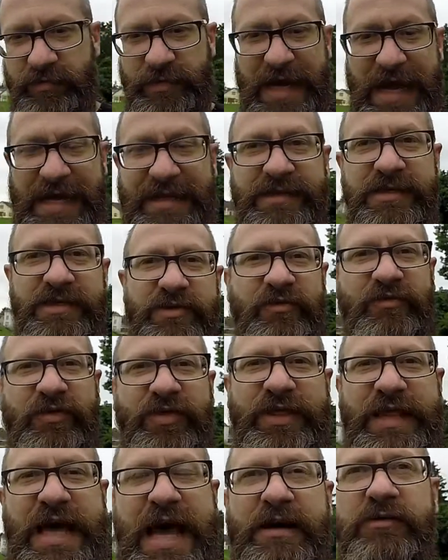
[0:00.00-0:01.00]
tens of
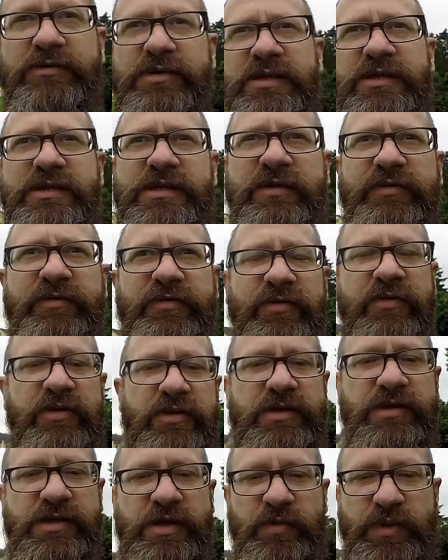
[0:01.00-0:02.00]
thousands of
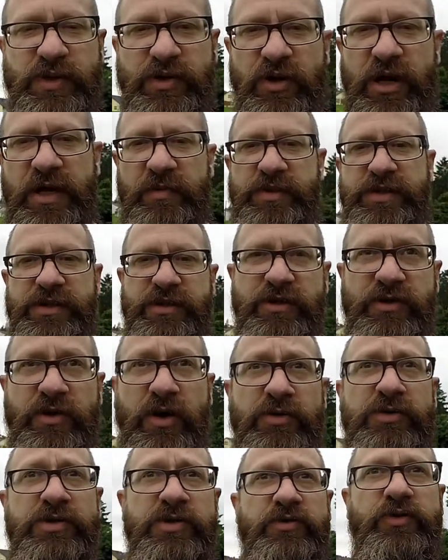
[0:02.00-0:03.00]
subscribers to
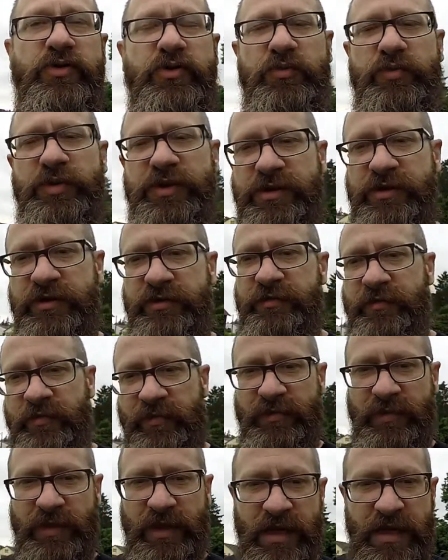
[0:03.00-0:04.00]
those groups.
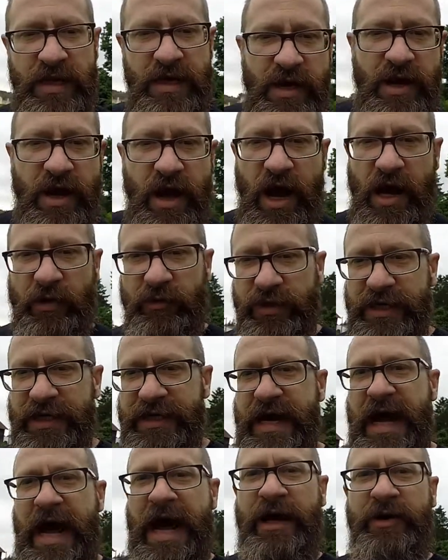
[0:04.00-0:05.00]
I would get
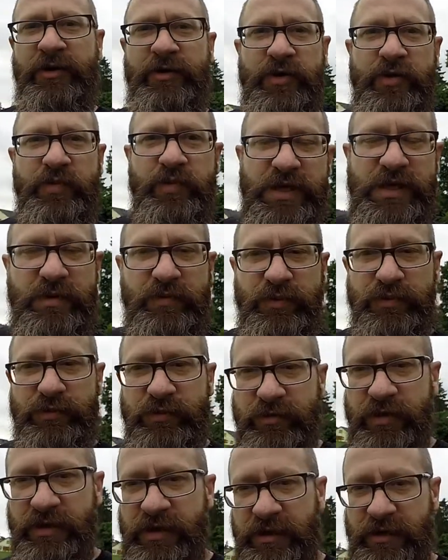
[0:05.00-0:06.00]
100 people
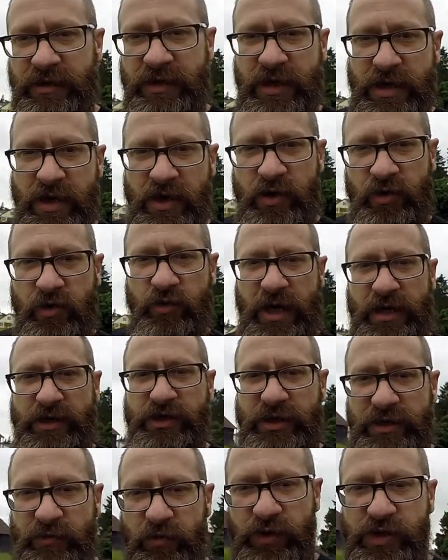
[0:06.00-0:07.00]
who
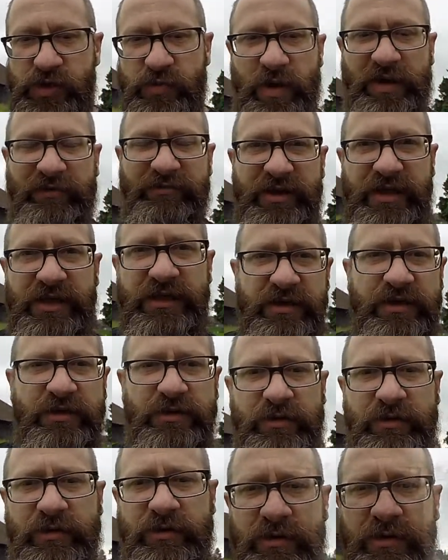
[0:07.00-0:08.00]
actually watch my
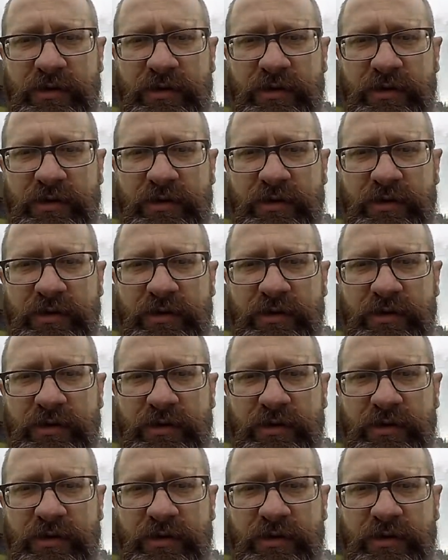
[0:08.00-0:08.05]
video.